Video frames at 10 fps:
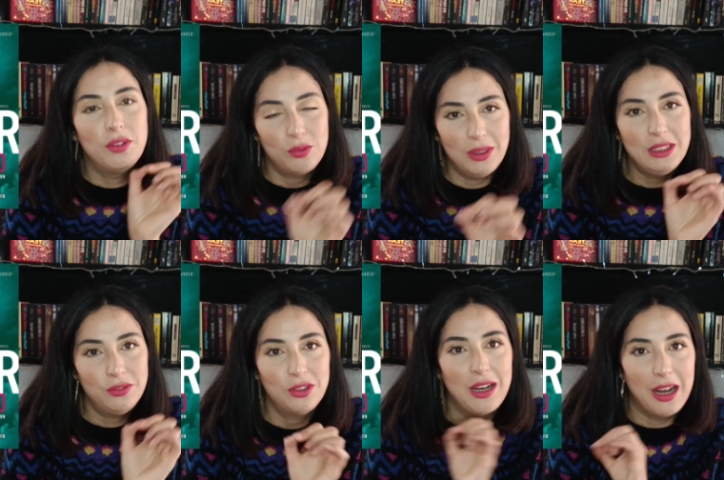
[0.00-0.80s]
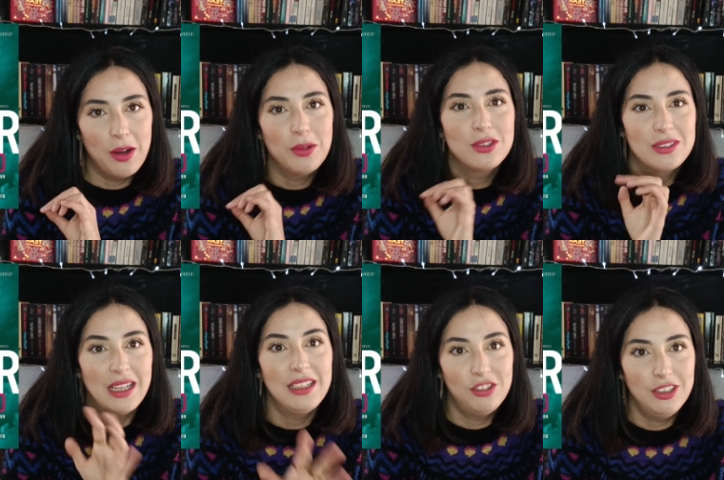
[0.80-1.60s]
24 hours
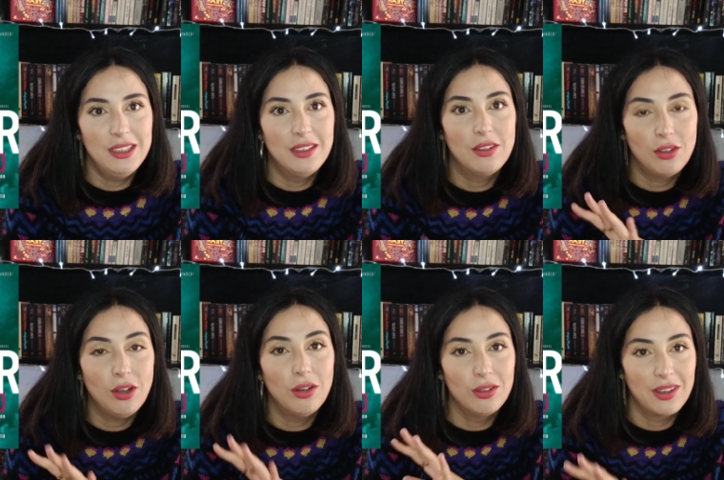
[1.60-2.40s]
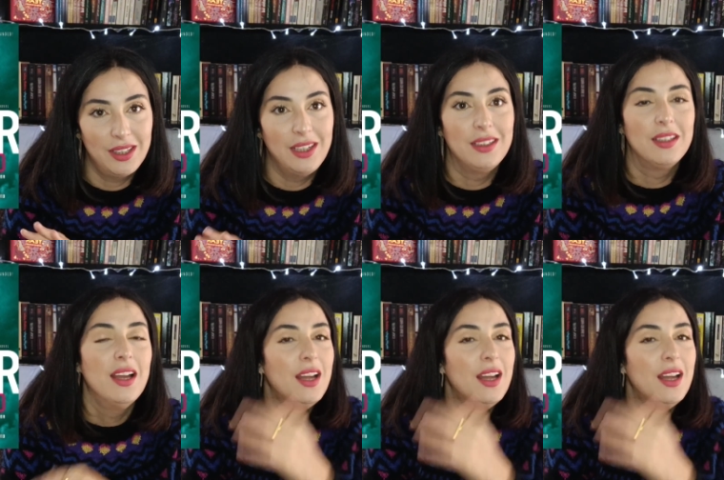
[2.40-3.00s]
like reading the whole thing.